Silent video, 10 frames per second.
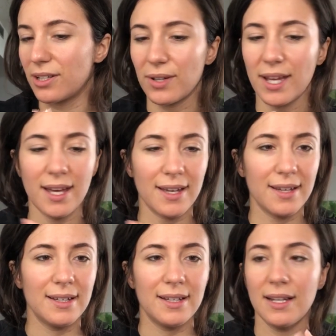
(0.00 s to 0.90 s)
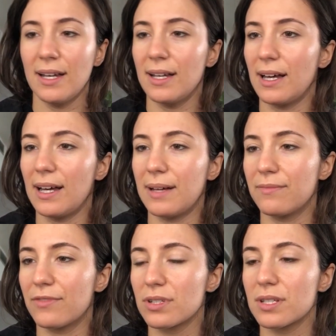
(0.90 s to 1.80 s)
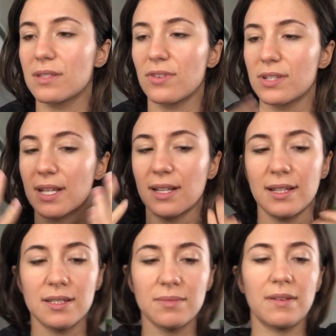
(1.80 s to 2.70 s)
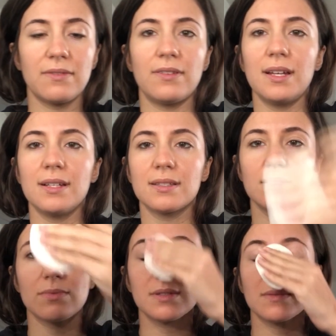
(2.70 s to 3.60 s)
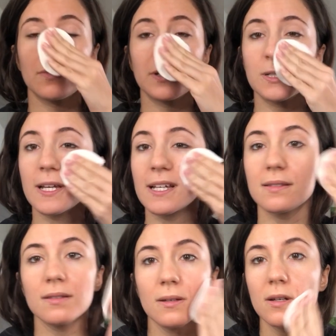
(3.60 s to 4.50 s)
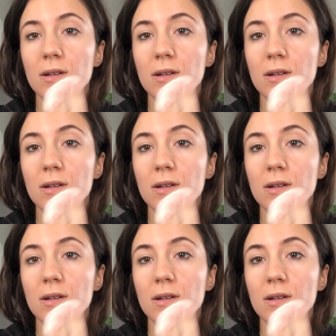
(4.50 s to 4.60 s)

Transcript: Okay. First things first, I cleanse my face with some witch hazel.